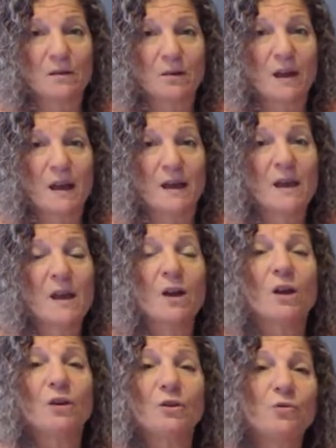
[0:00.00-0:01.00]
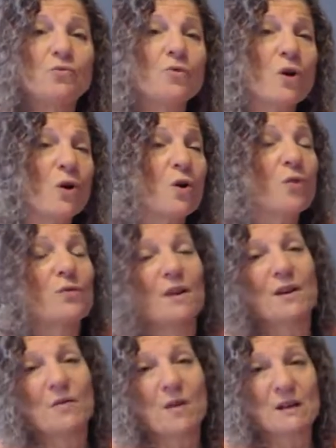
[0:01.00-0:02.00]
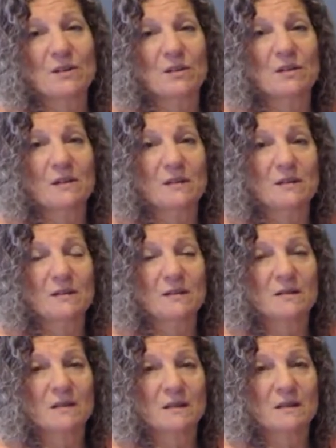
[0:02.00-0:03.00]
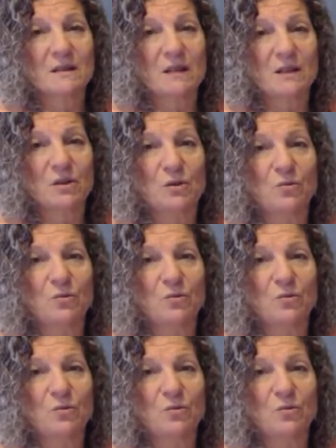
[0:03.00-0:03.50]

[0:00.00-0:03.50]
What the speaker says: Okay, you know the direction that this is going to take you.